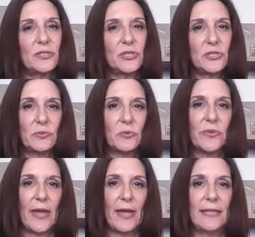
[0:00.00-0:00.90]
school
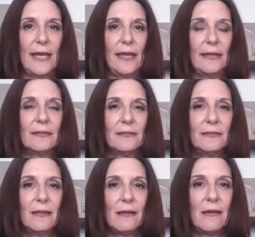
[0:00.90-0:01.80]
that day,
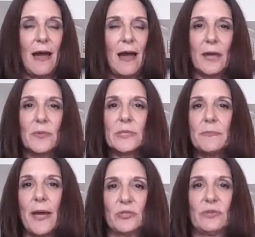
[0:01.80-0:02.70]
I was
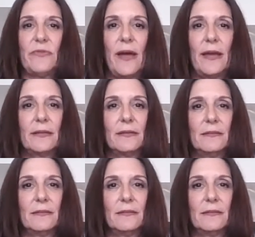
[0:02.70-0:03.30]
petrified.